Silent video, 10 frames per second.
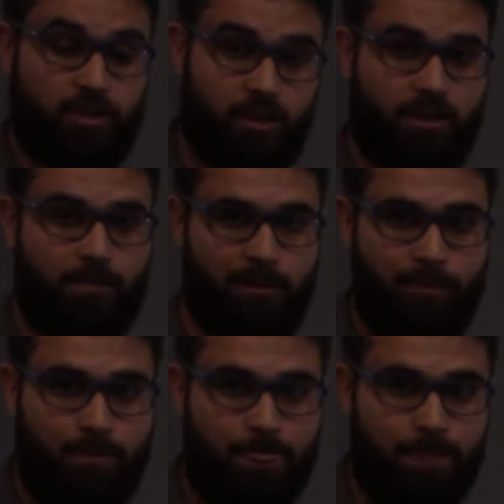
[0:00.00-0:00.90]
see a dhamma
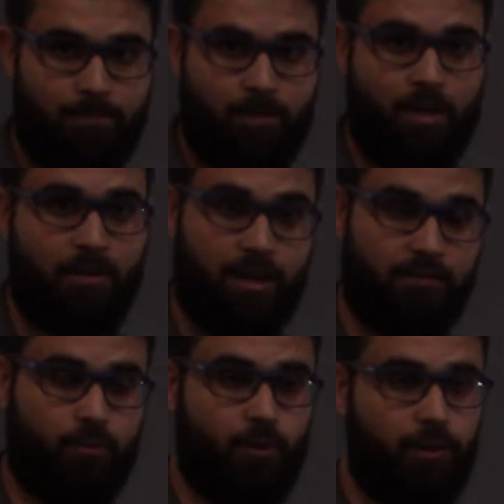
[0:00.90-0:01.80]
on the end
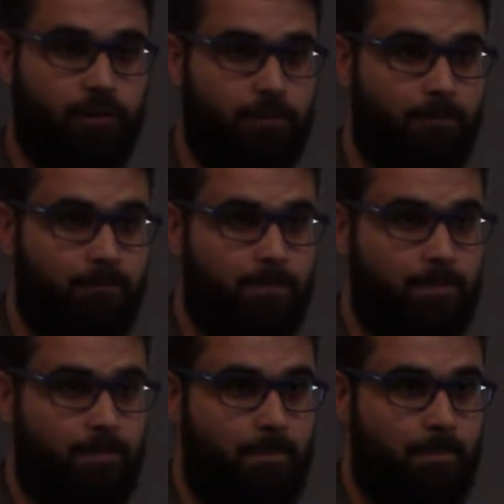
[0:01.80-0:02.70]
of a word,
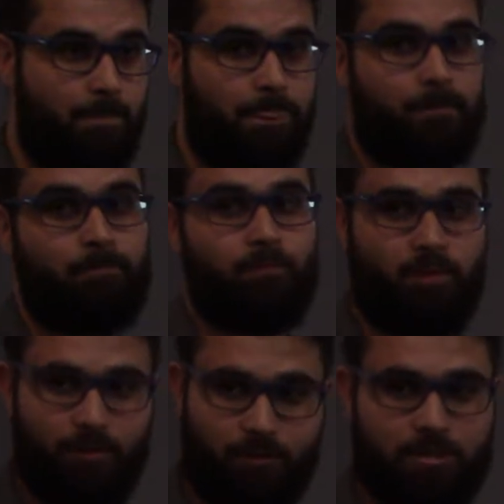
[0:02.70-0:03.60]

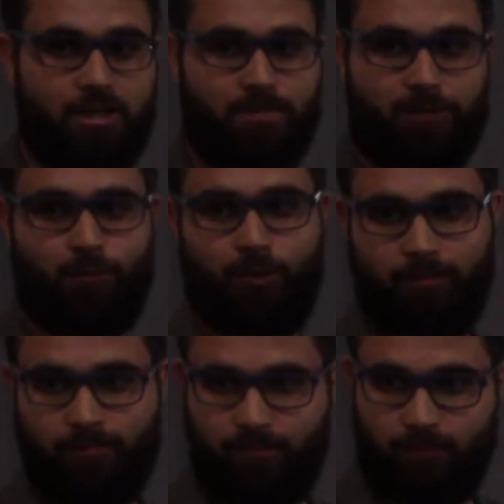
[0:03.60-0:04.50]
you can say it's
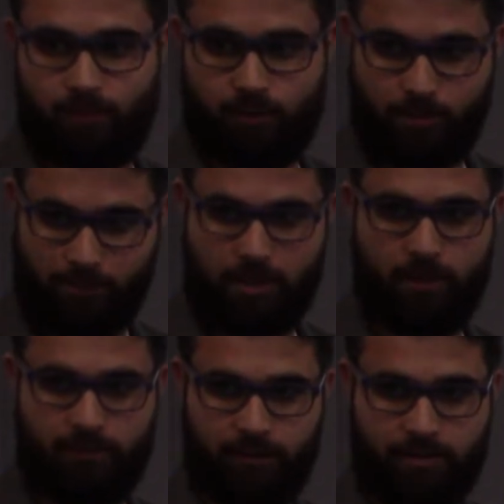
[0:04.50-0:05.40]
marfu' with all complete
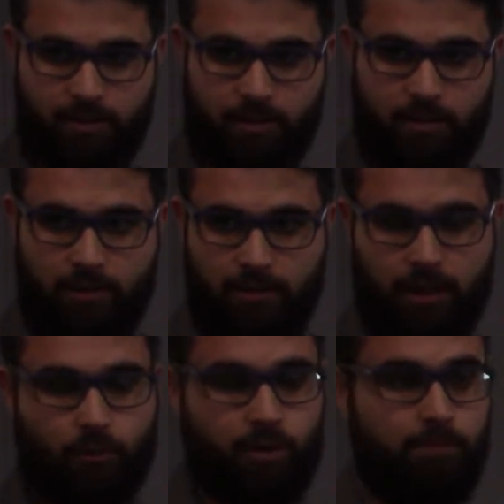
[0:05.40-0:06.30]
confidence.
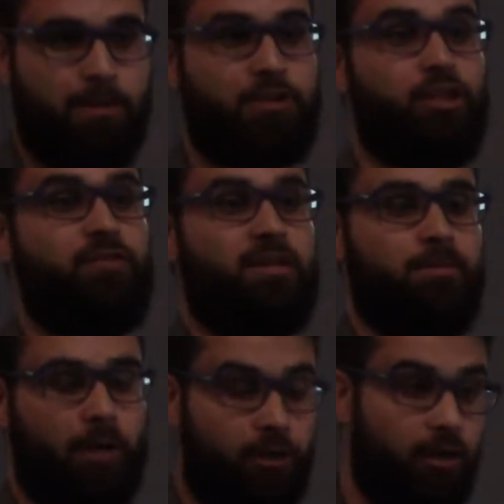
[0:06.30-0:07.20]
Now dhamma serves as a
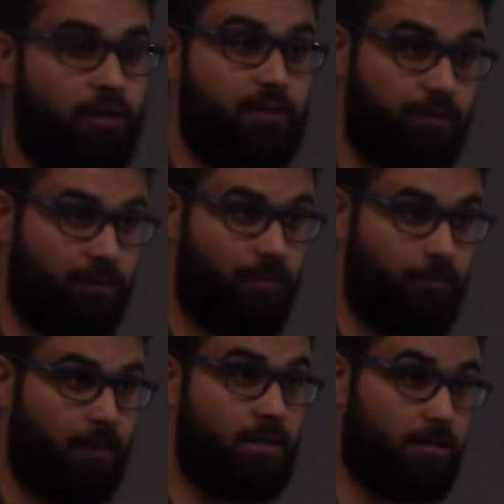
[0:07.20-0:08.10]
marker of rafi',
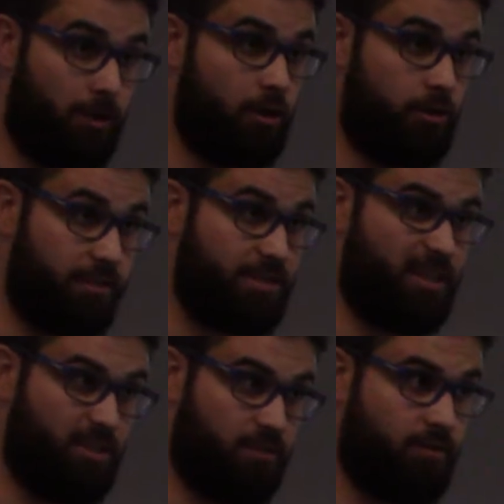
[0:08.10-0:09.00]
as a marker of the
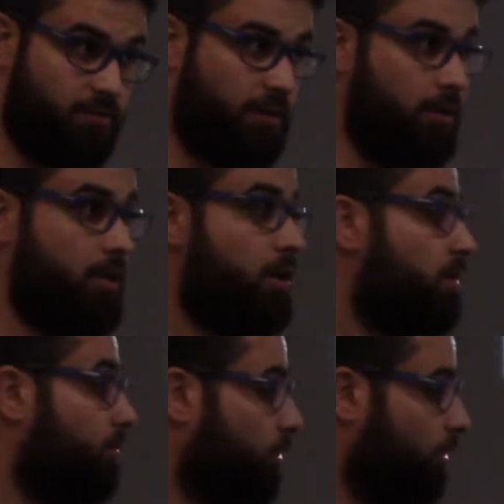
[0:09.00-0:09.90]
status of rafi'
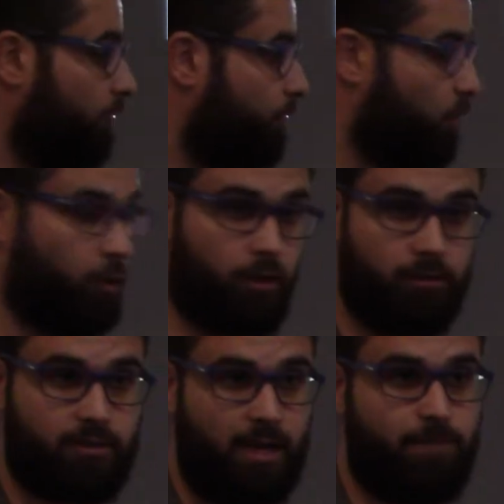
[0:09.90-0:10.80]
for
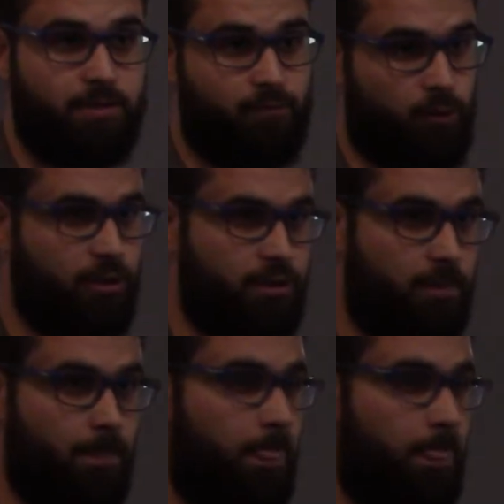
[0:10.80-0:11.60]
4 types of words.